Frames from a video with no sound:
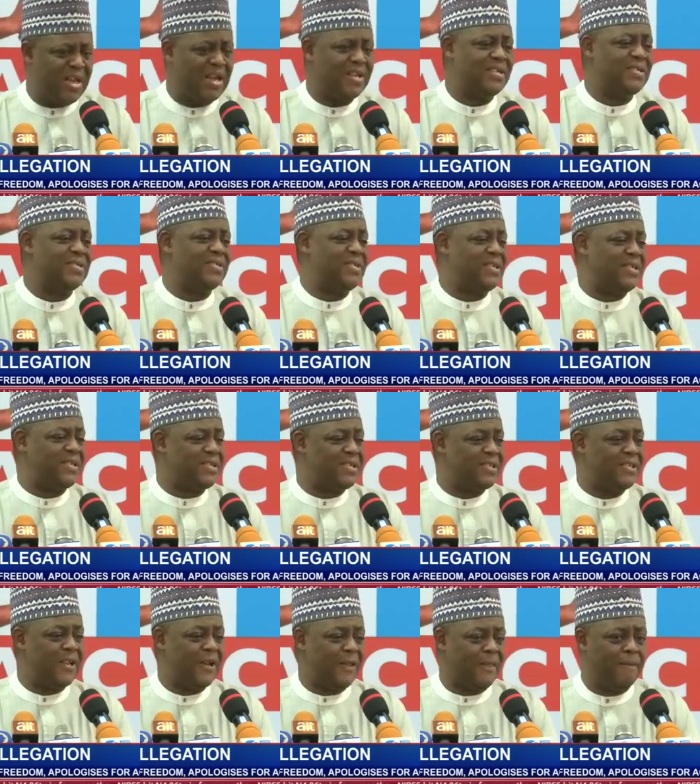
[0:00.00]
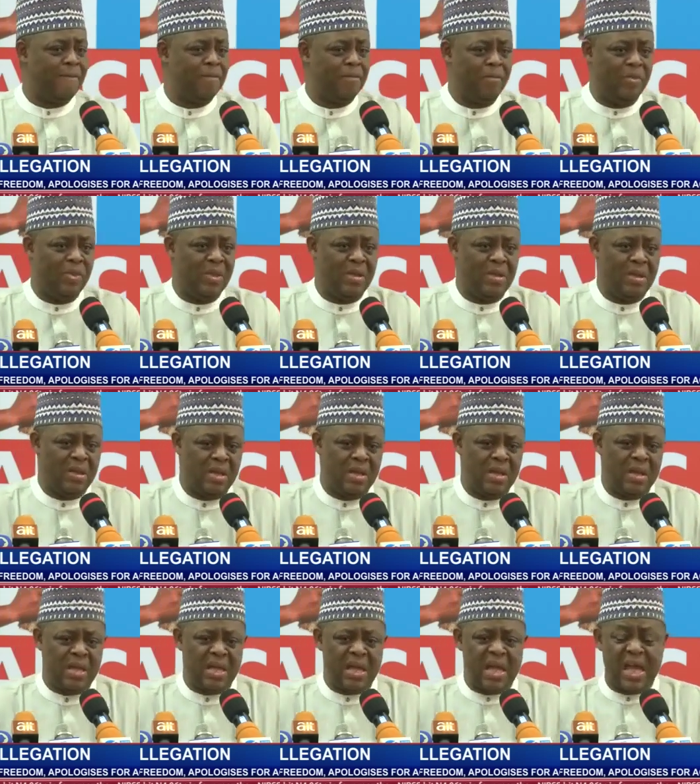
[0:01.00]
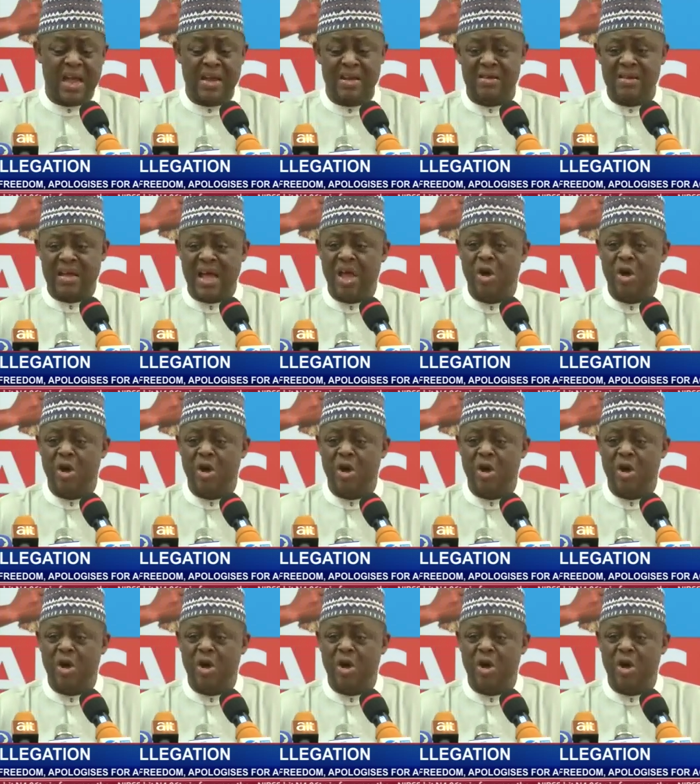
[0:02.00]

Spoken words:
to that is this. And